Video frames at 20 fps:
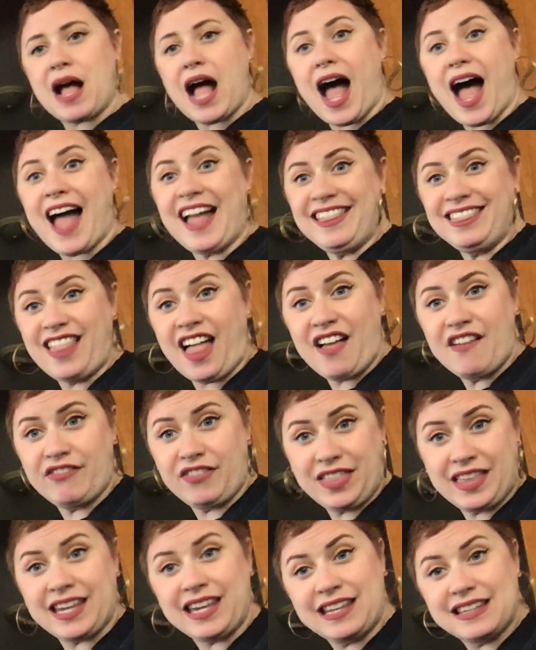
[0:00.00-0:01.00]
I
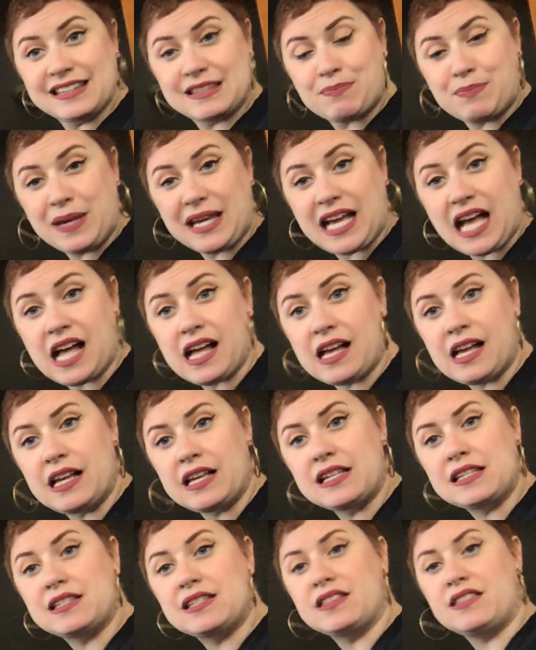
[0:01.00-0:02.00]
love these
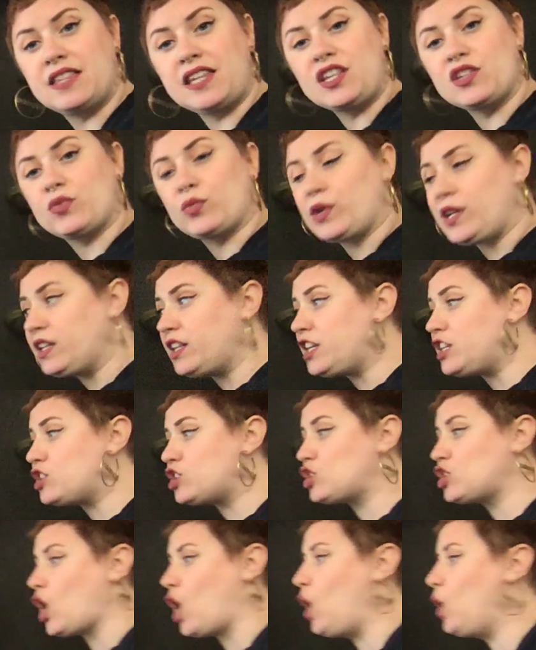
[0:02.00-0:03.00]
because these really
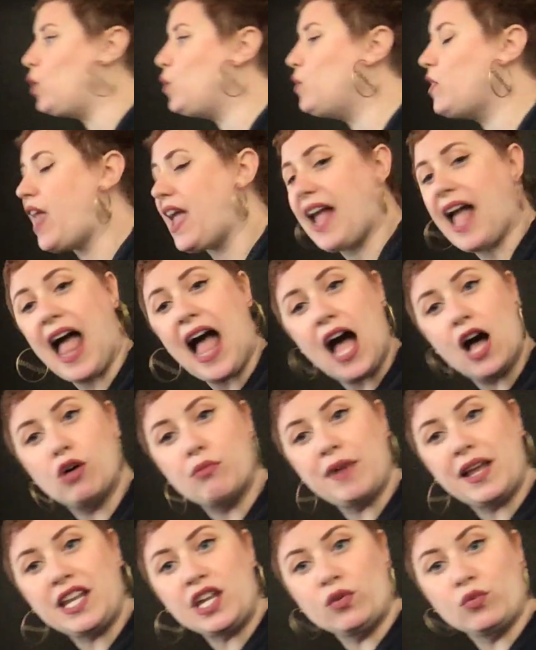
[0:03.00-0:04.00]
show like how
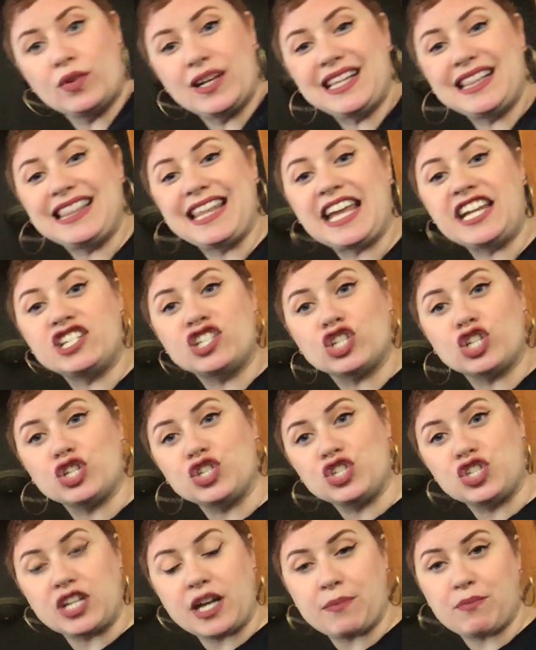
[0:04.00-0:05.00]
many
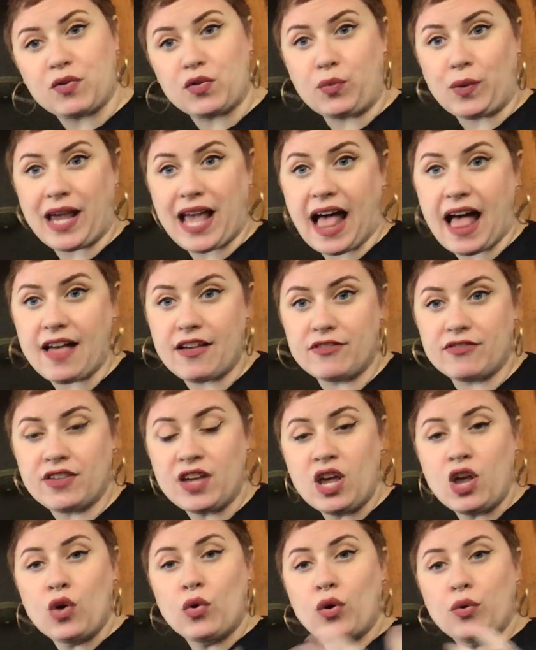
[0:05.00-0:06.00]
relationships we have,
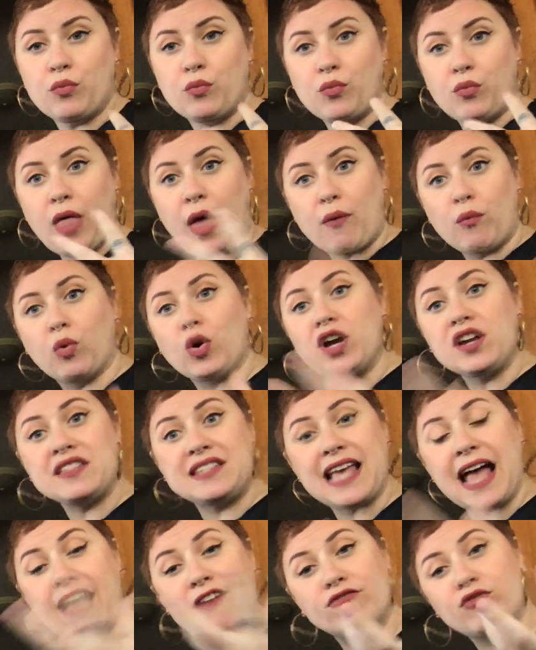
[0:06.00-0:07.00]
that
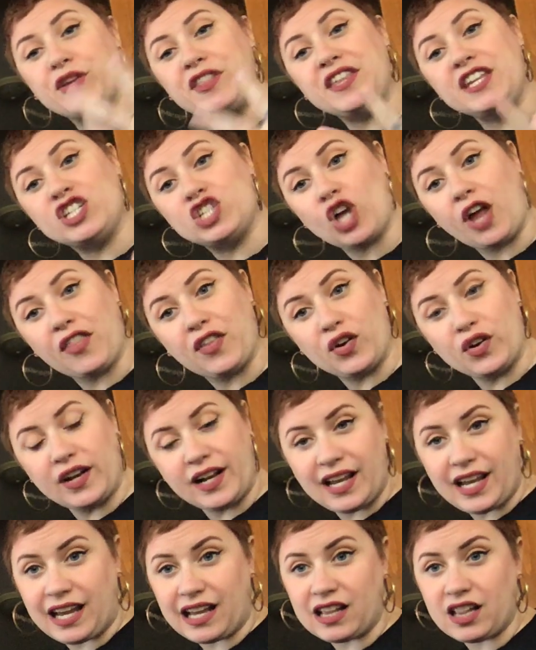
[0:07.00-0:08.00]
words have with each other
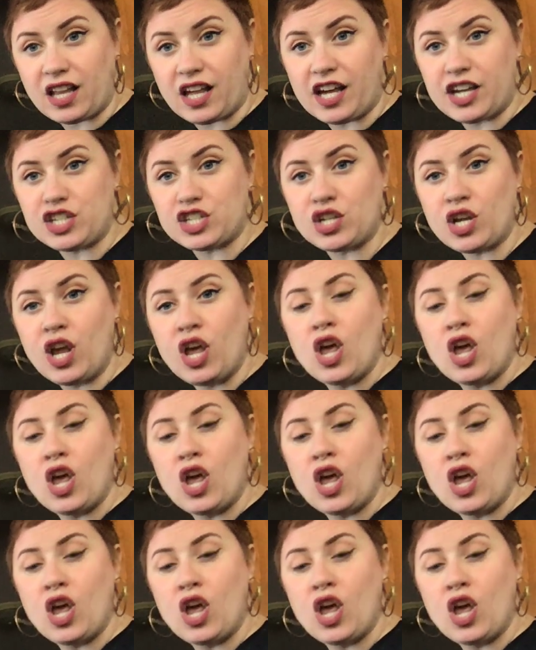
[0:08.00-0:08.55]
in English.